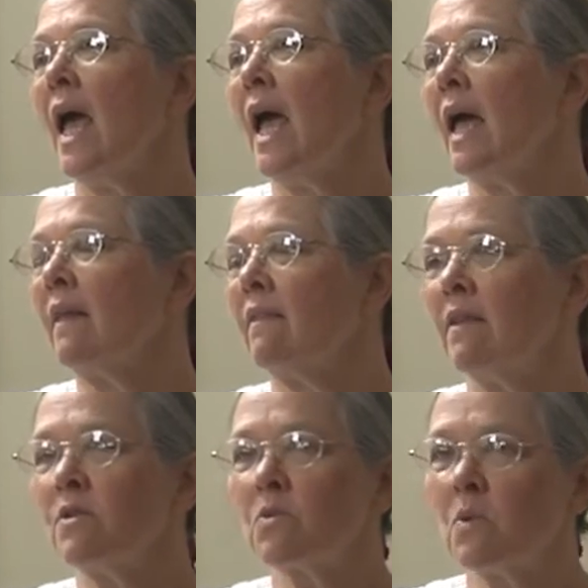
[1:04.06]
And
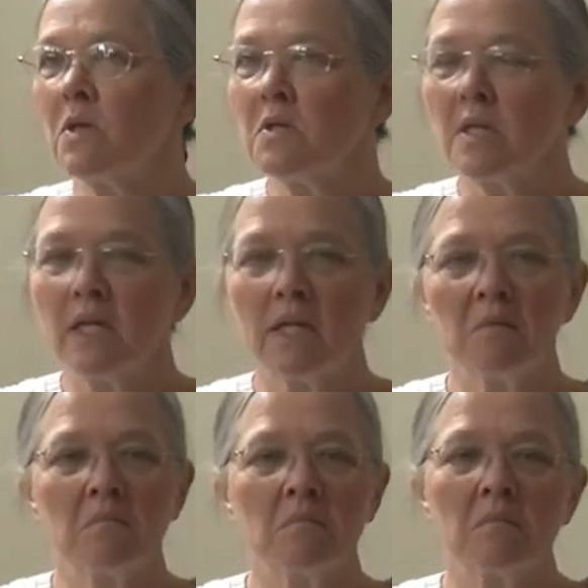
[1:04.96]
this was
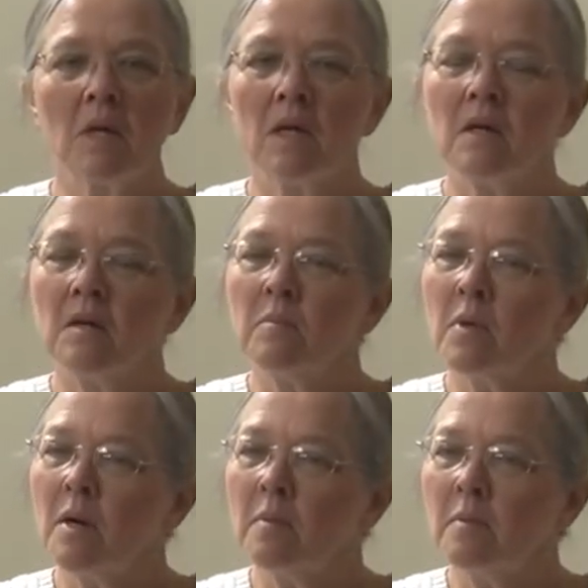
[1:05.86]
in
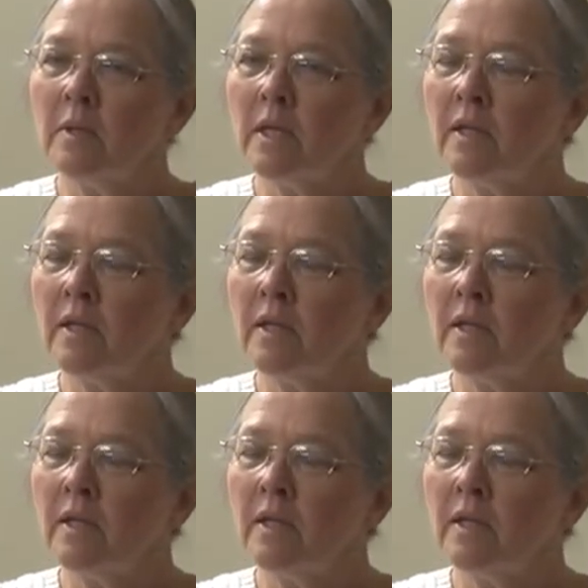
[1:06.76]
probably